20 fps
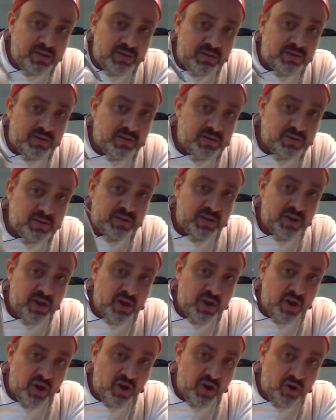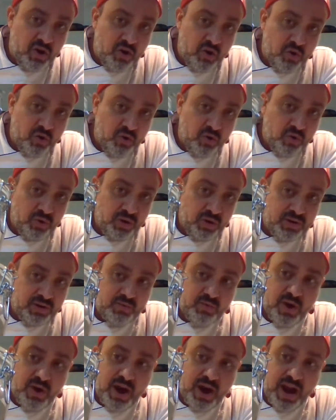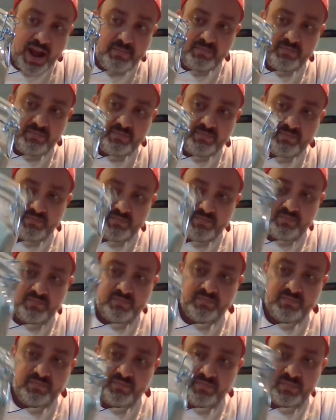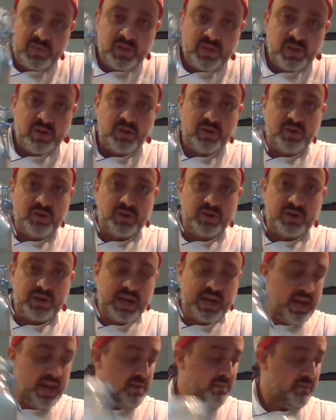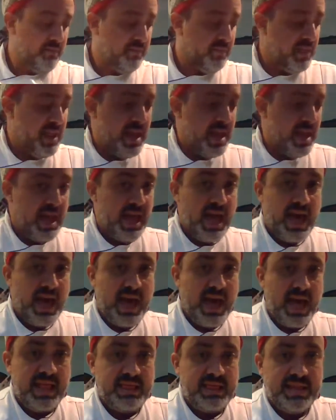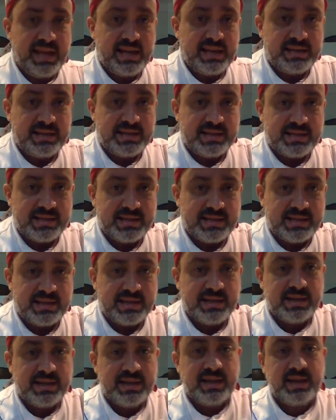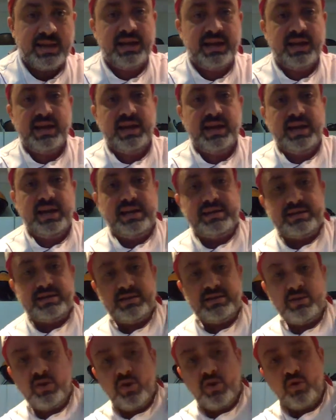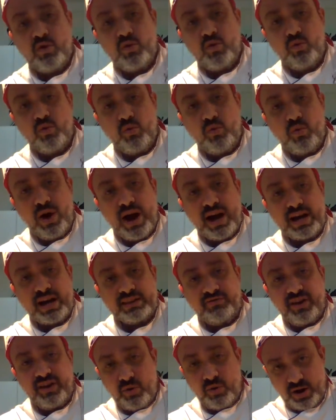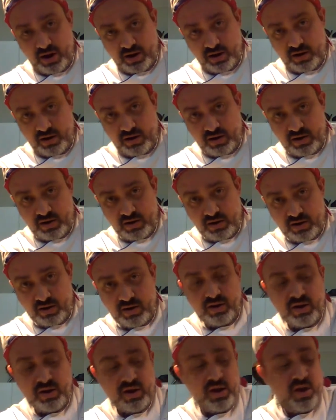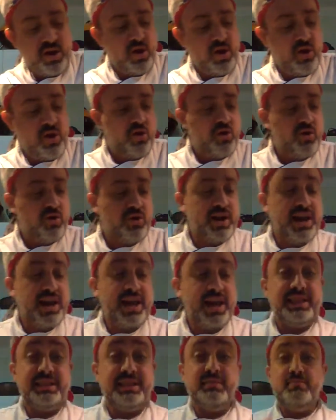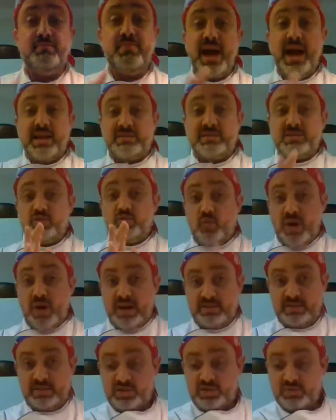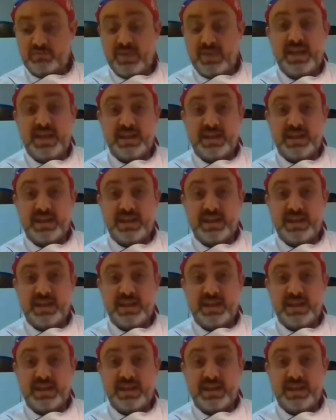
Okay, the best one to make levain, to make the yeast, is this one, whole grain flour. So